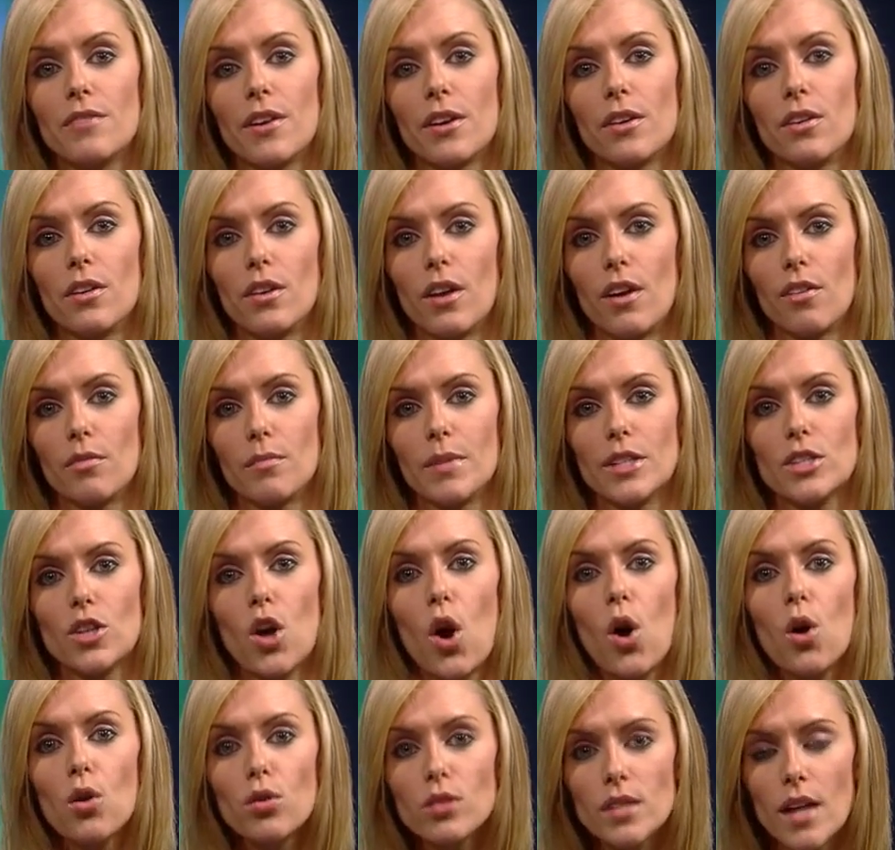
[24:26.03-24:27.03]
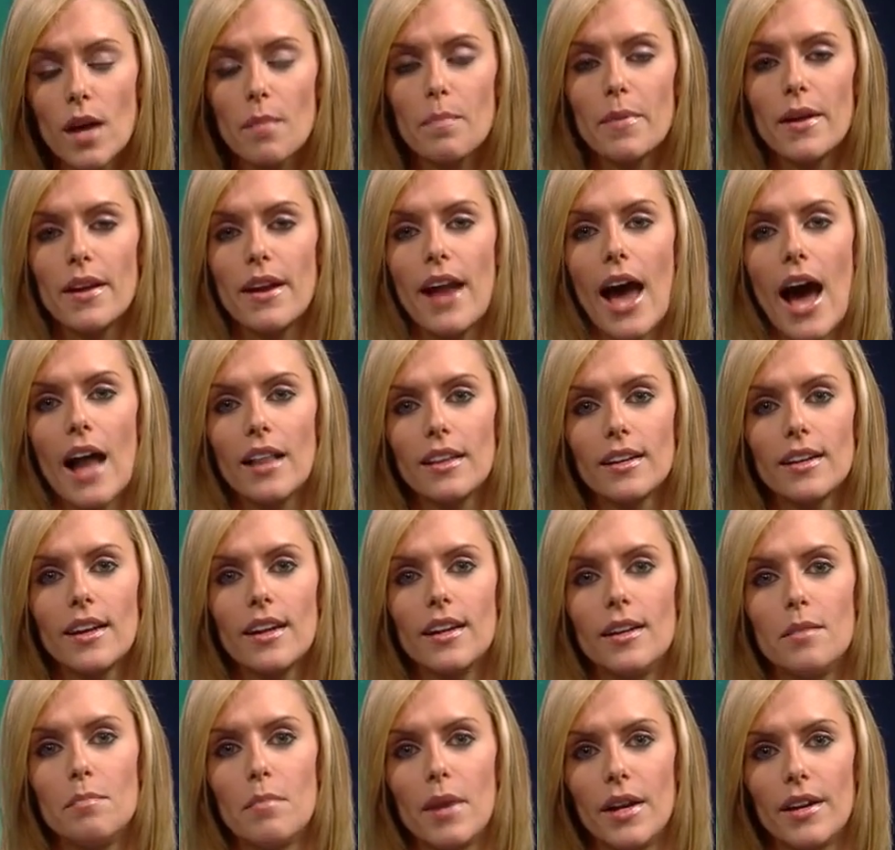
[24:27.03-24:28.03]
federal government's holdup in
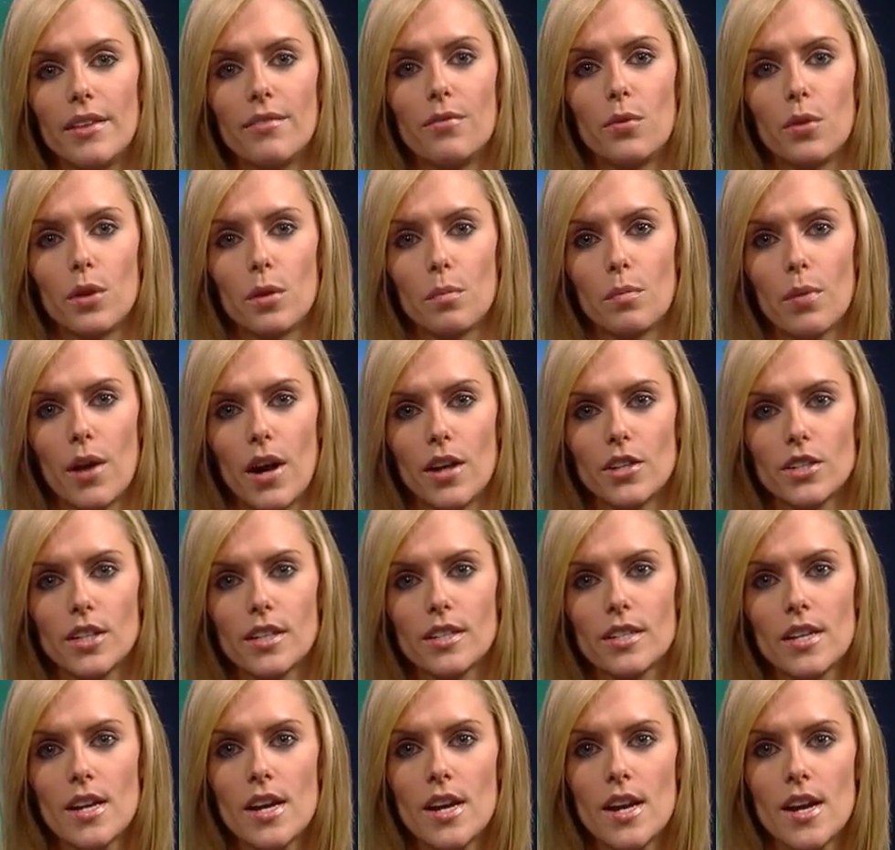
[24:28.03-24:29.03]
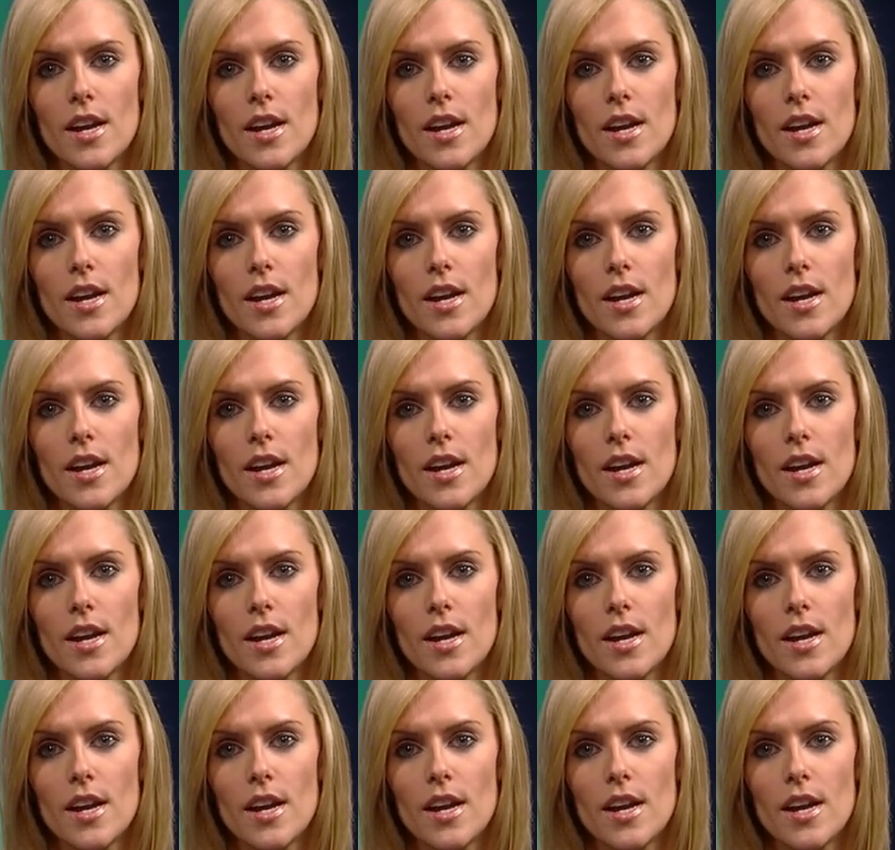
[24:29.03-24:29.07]
allocating money for the project.